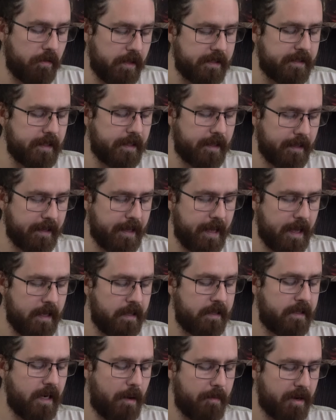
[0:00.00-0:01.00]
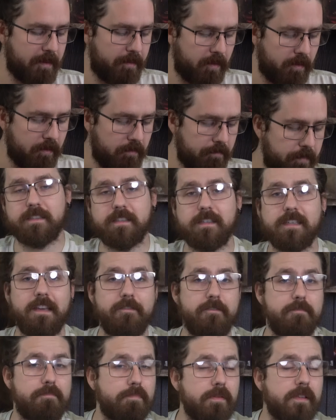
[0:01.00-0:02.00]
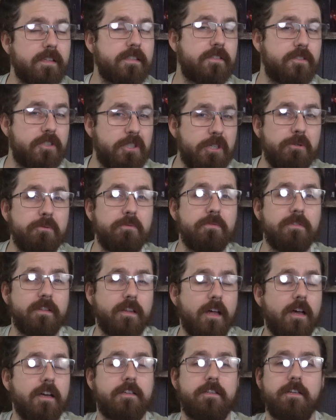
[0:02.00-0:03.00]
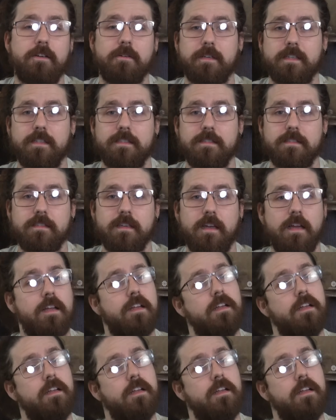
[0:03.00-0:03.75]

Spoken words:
only is it going to get Indomitable, it's going to give you +2 luck tokens.